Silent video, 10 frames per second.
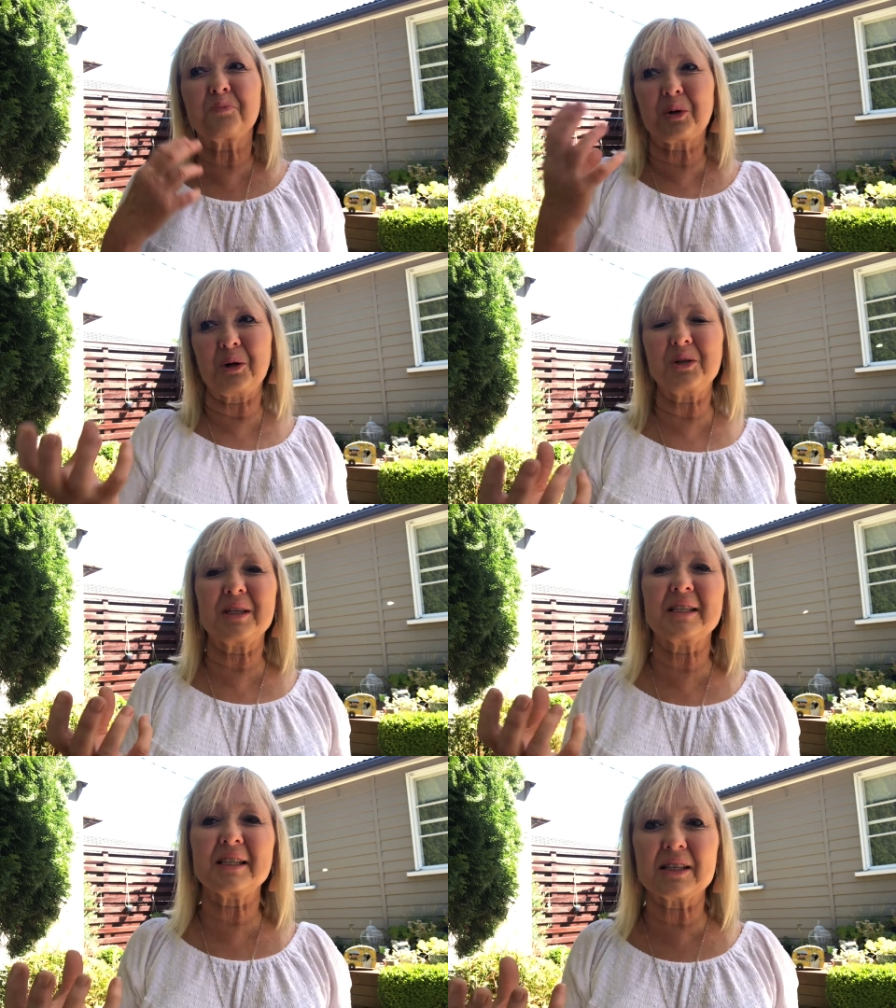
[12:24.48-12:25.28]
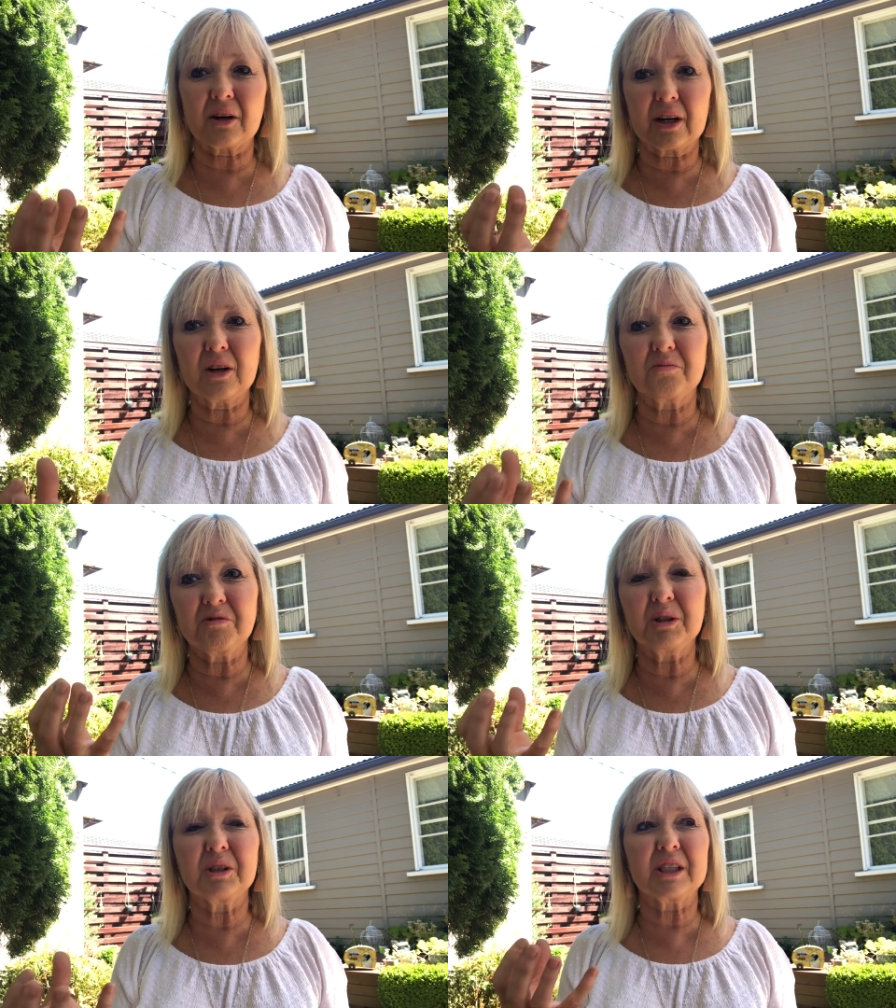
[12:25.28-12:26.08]
protests is like a
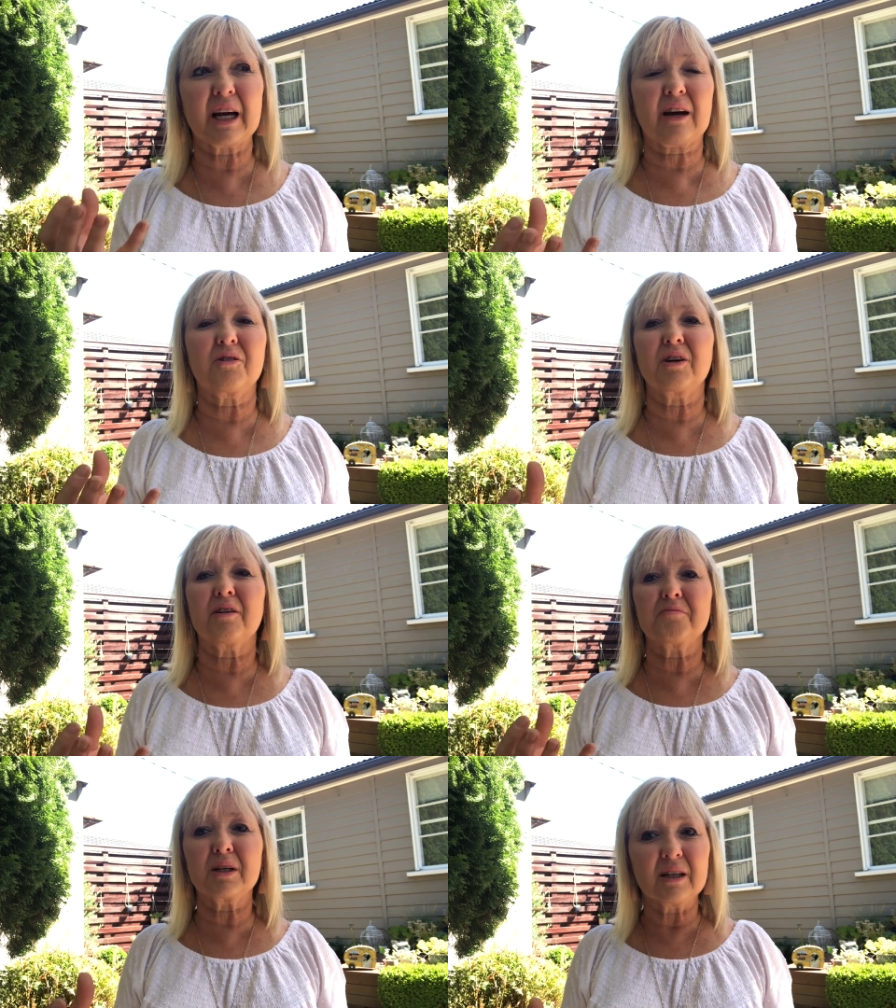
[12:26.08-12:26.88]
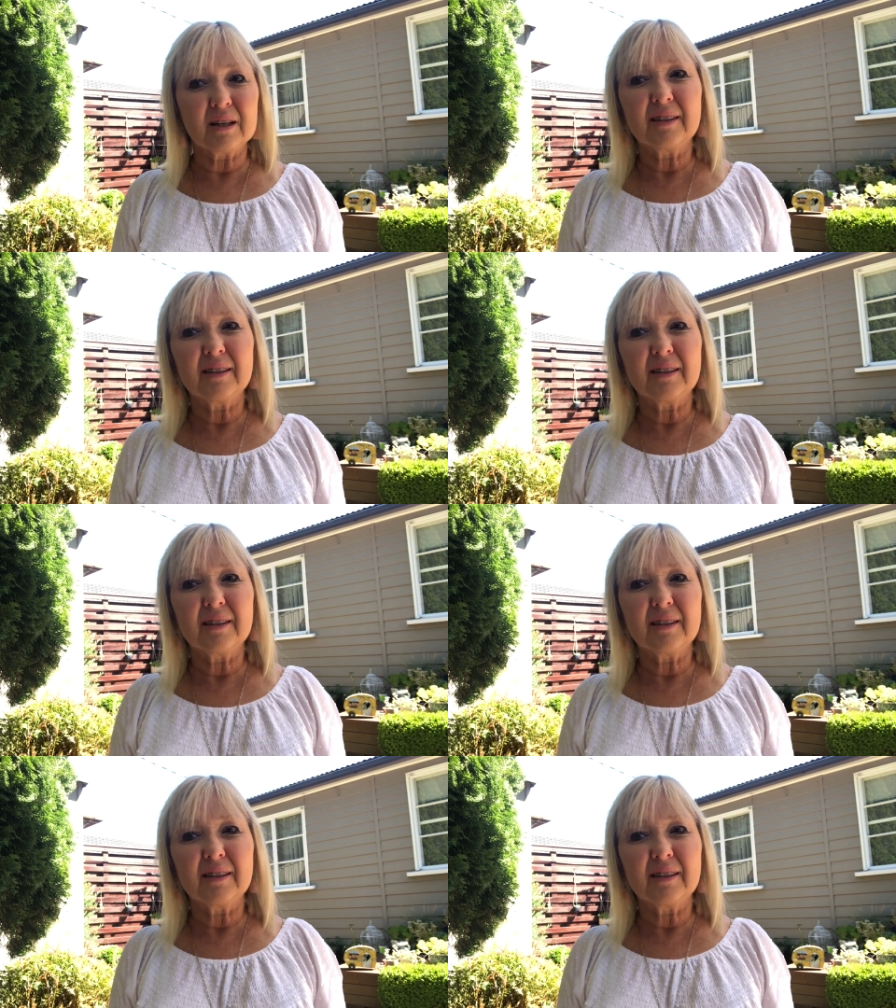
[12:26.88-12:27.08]
real attack on government.